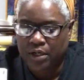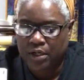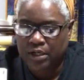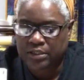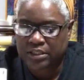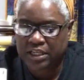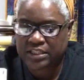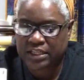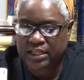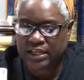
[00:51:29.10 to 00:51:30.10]
Uh, Sin
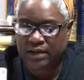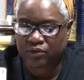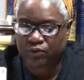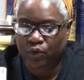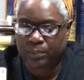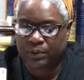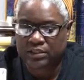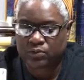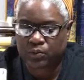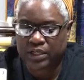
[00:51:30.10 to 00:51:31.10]
says, after four
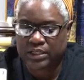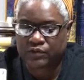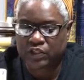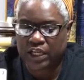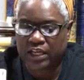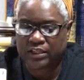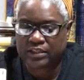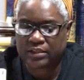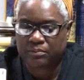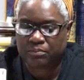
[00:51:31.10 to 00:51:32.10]
plus week of
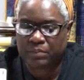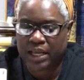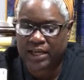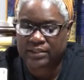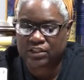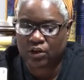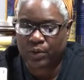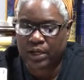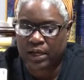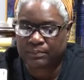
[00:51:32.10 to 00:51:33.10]
daily mask
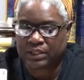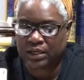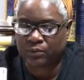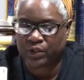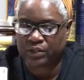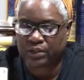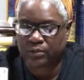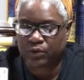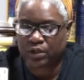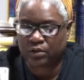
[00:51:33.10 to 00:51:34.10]
sewing, I'm done with it.
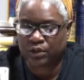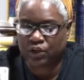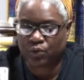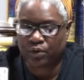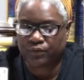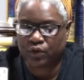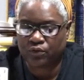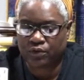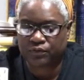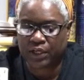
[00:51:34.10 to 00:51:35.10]
We'll only do a few
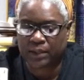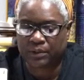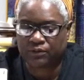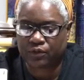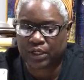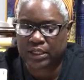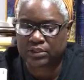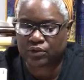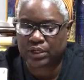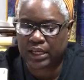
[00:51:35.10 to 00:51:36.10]
for family,
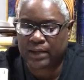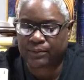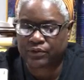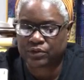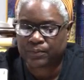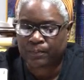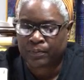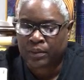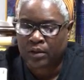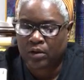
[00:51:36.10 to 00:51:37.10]
friends, or neighbors
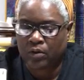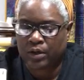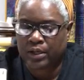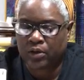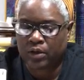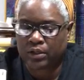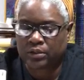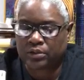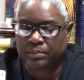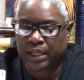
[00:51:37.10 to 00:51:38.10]
on, on a
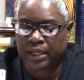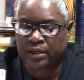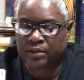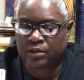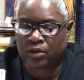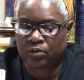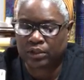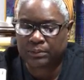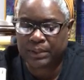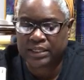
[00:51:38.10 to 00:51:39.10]

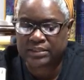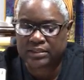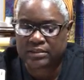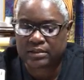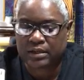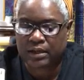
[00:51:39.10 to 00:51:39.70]
demand-only basis.